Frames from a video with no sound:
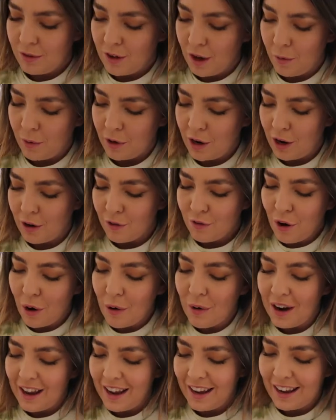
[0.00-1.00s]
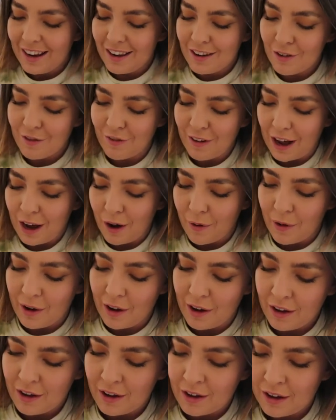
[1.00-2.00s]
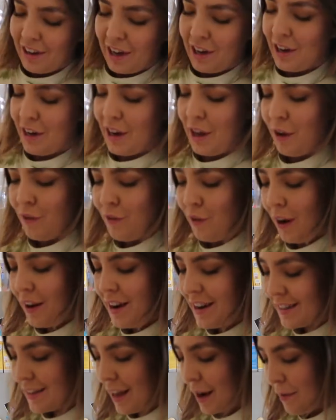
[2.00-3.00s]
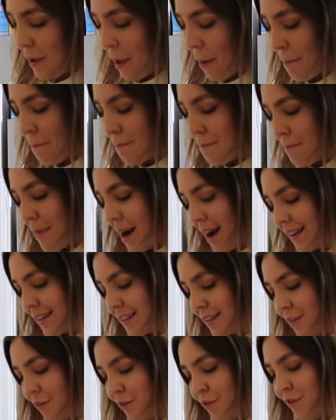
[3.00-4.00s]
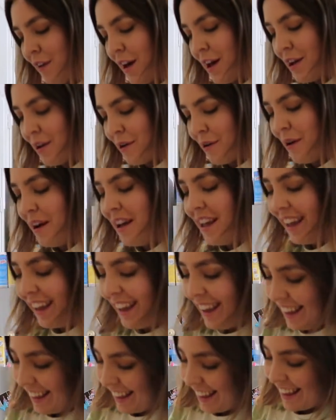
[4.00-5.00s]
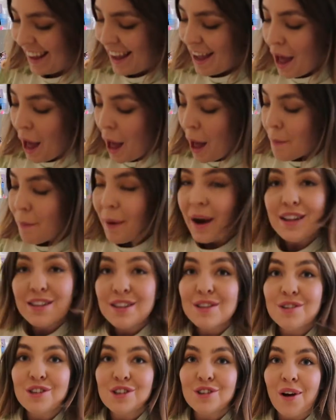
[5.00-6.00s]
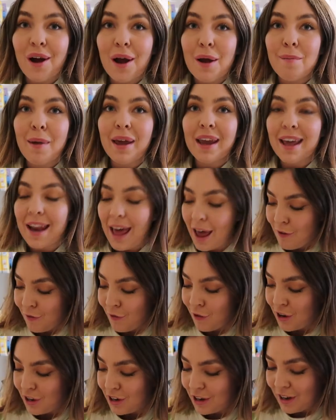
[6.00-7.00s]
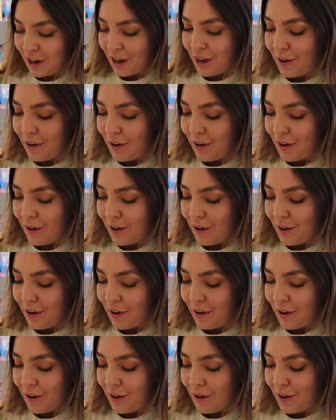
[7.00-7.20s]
So we're gonna roll it in the flour. I don't know, I feel like this is gonna be a massive fail. But I do try and make an effort, you know?